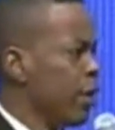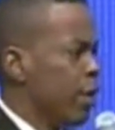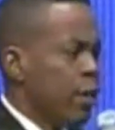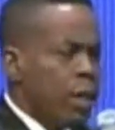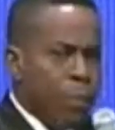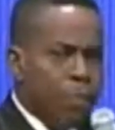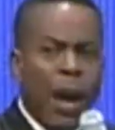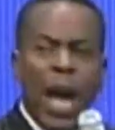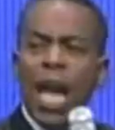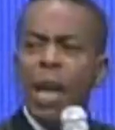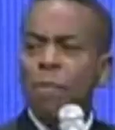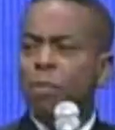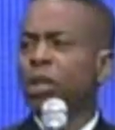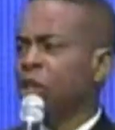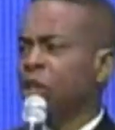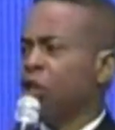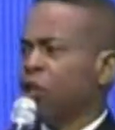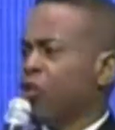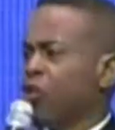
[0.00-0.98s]
The Bible
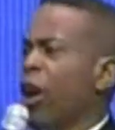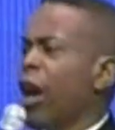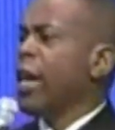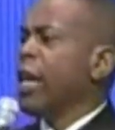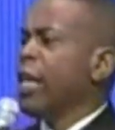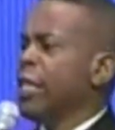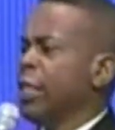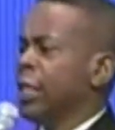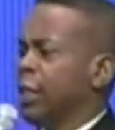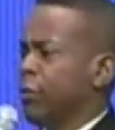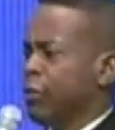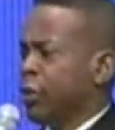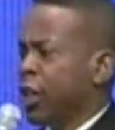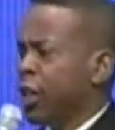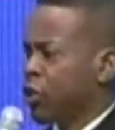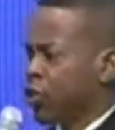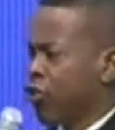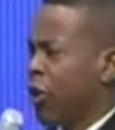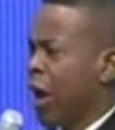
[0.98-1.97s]
describes,
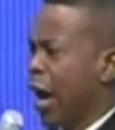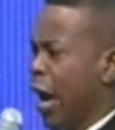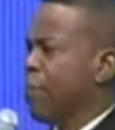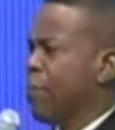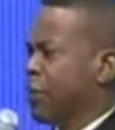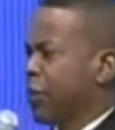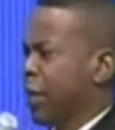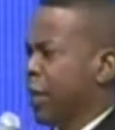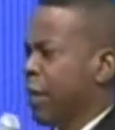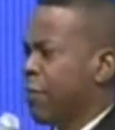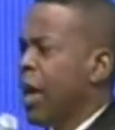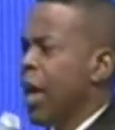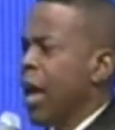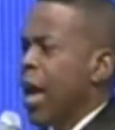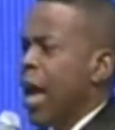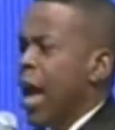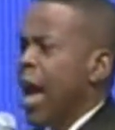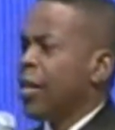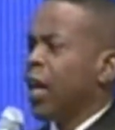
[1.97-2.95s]
describes him
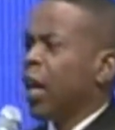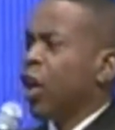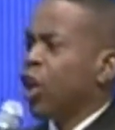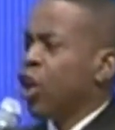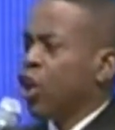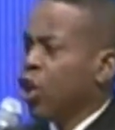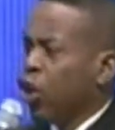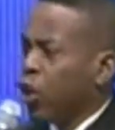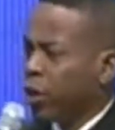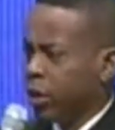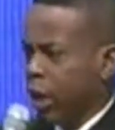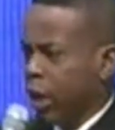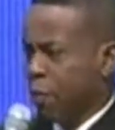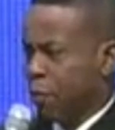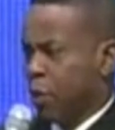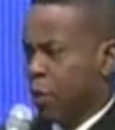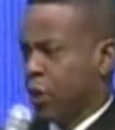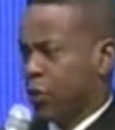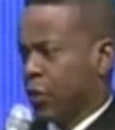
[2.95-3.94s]
as a goodly
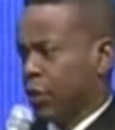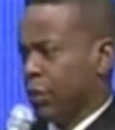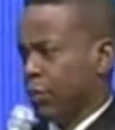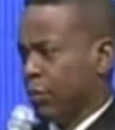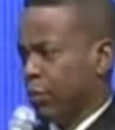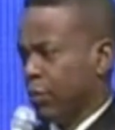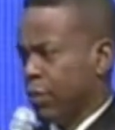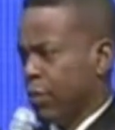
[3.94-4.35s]
person.